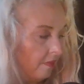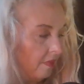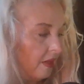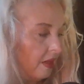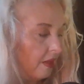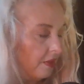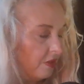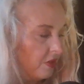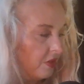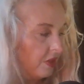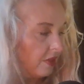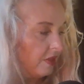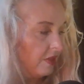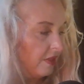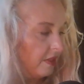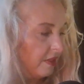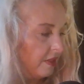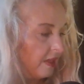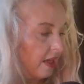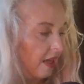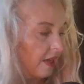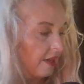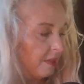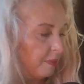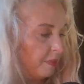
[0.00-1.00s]
Justice
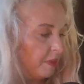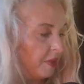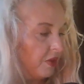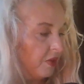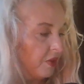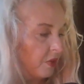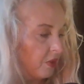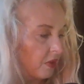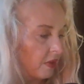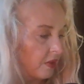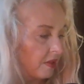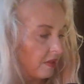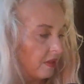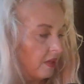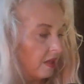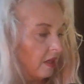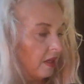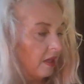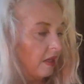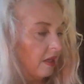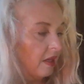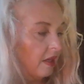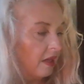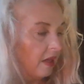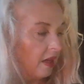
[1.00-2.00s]
has been yours.
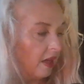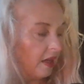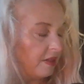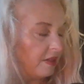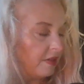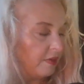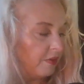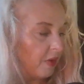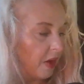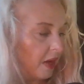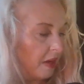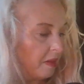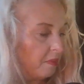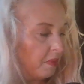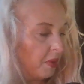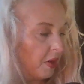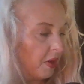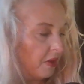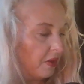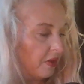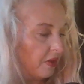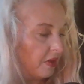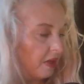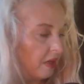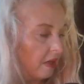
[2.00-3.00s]
A divine
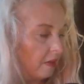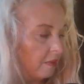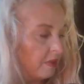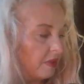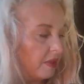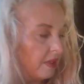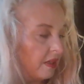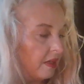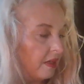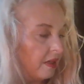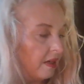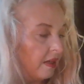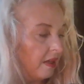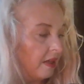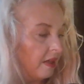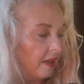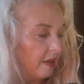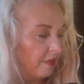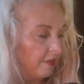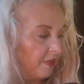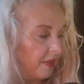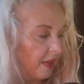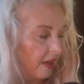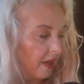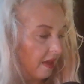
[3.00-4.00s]
partner comes in. If
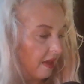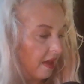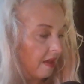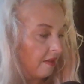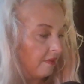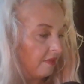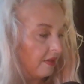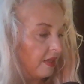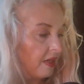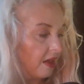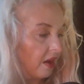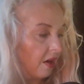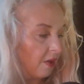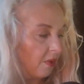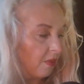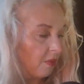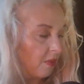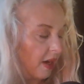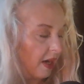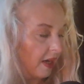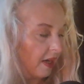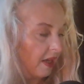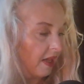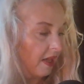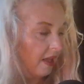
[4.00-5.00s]
they haven't
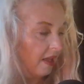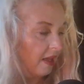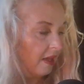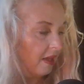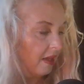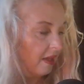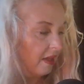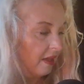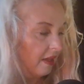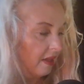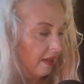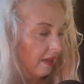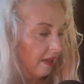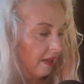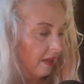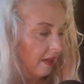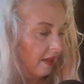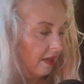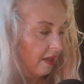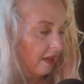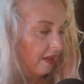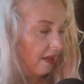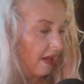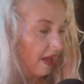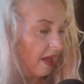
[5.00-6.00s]
already,
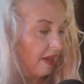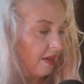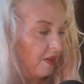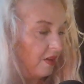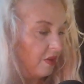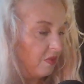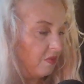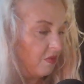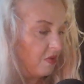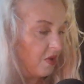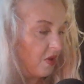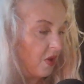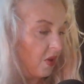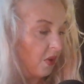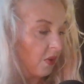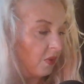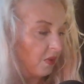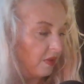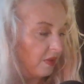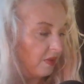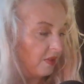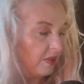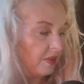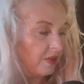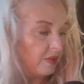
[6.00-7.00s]
and you know
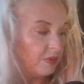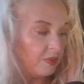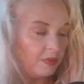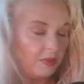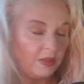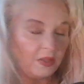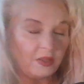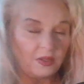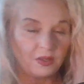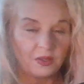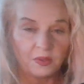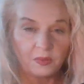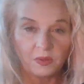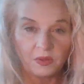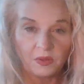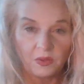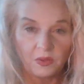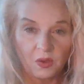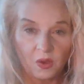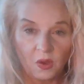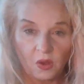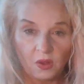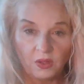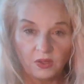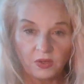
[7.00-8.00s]
this, with
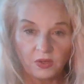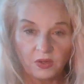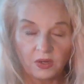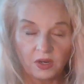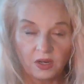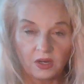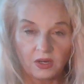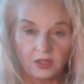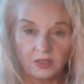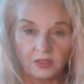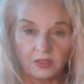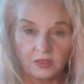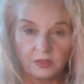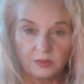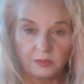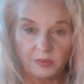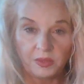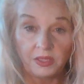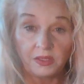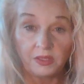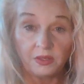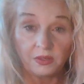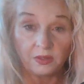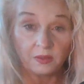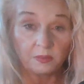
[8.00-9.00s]
all your heart to be
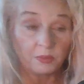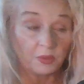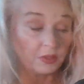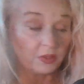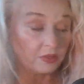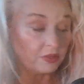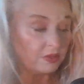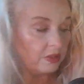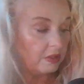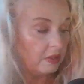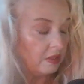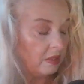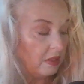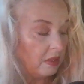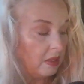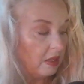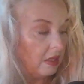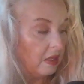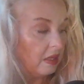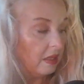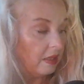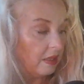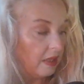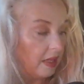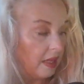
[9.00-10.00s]
your person,
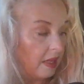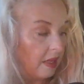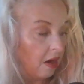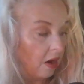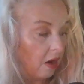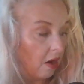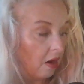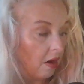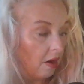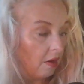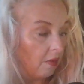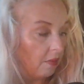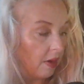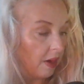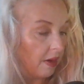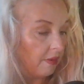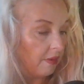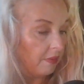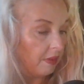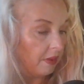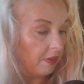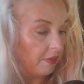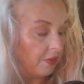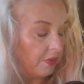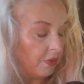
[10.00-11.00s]
they are right
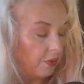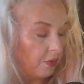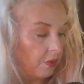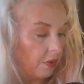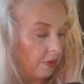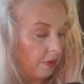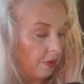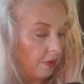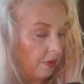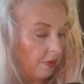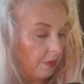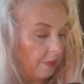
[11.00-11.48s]
around the corner.